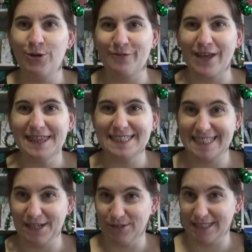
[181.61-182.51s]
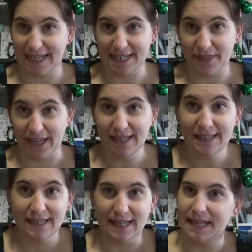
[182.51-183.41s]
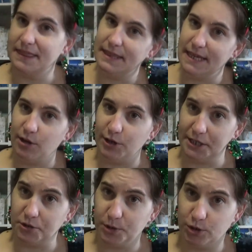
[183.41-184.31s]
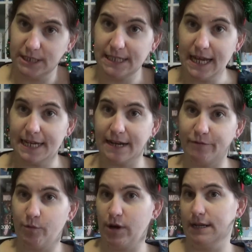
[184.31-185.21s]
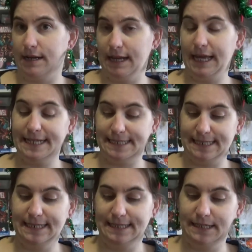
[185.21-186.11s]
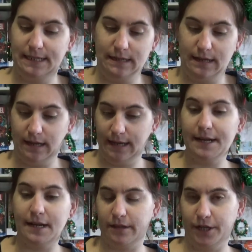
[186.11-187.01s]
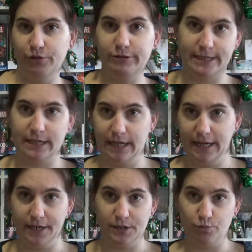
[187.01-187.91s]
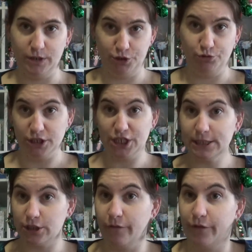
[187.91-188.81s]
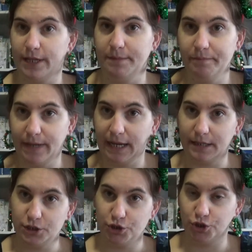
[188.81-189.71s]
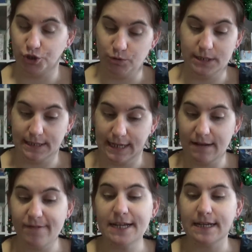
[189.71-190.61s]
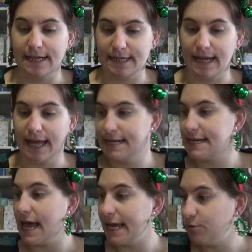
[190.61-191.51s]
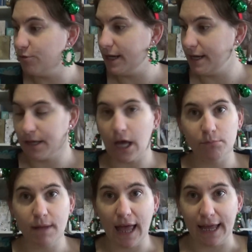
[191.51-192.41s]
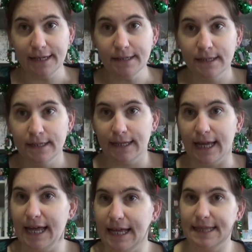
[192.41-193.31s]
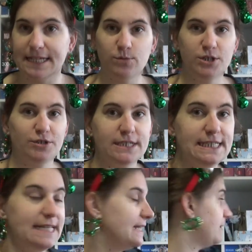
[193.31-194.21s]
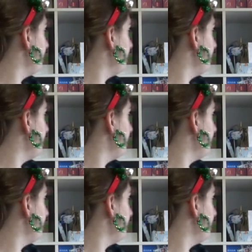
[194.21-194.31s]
we've got this Secret Santa thing in the online community, and everyone gets. Uh, another user and will do a jigsaw for them and do it in an advent calendar. And I uh, got mine, and that's what you can see here in